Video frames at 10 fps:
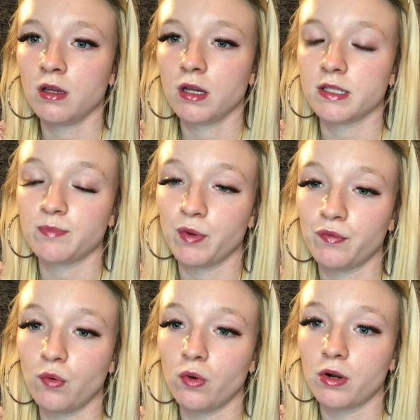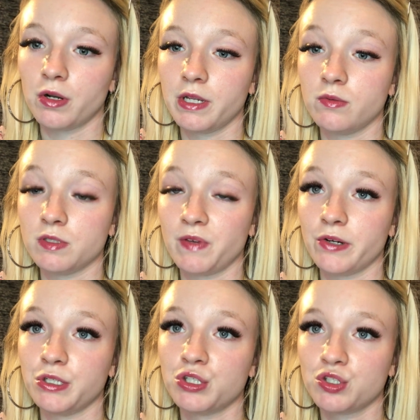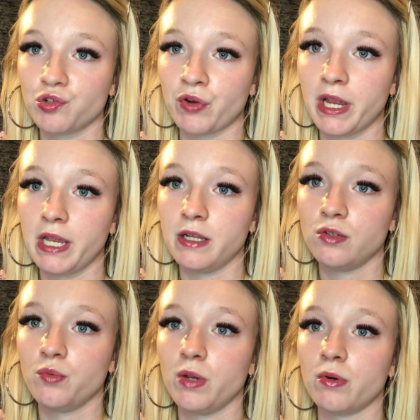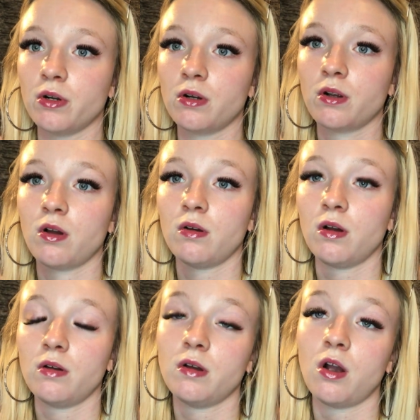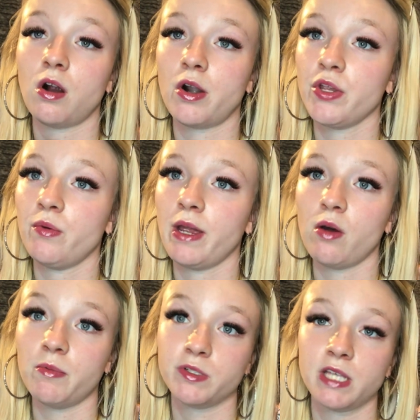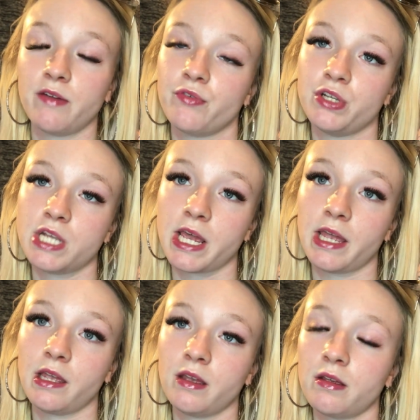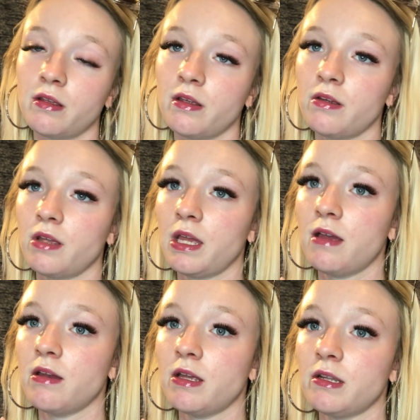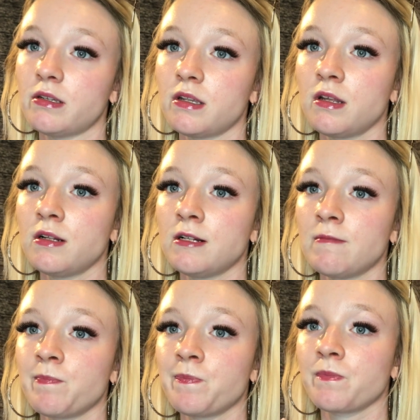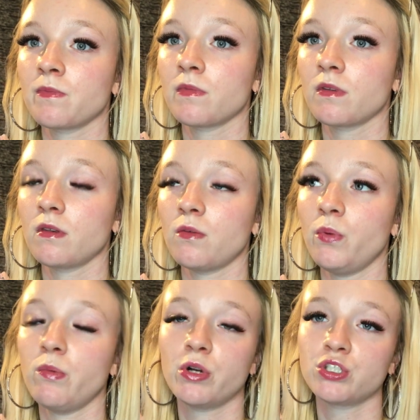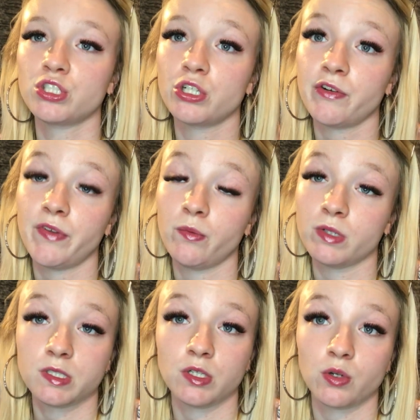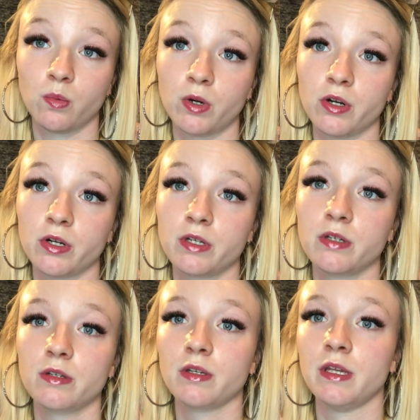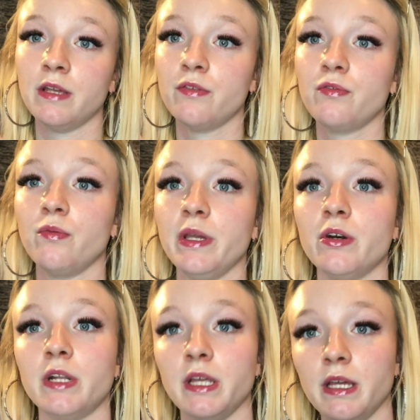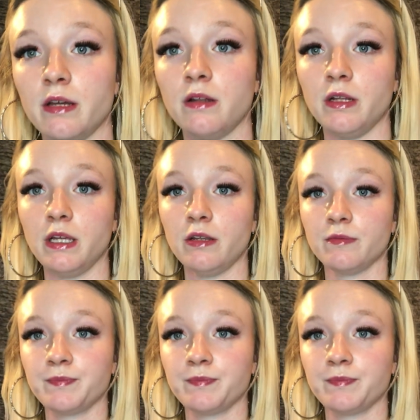Because before, it was very strained. We were arguing almost every day, and we weren't sure if it was going to work if we couldn't get clean.